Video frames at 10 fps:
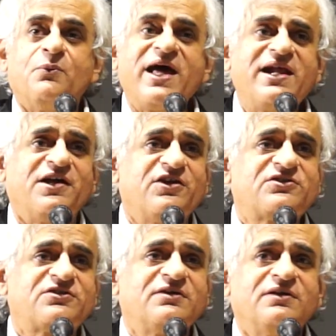
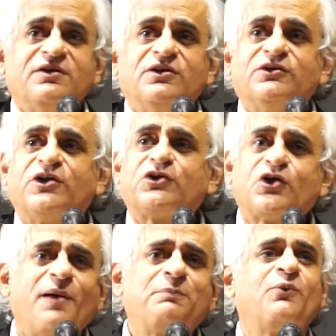Whereas
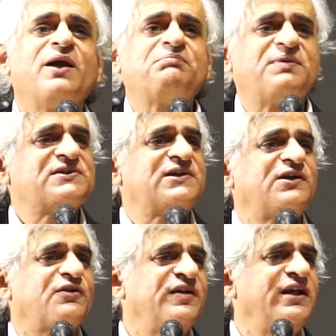the top
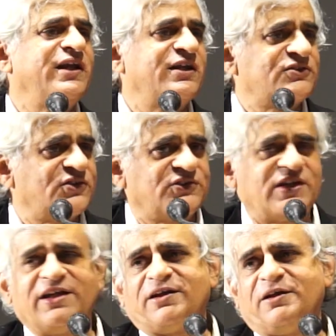1% of Indian
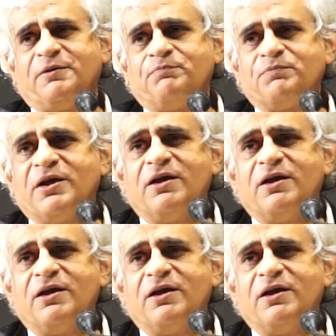society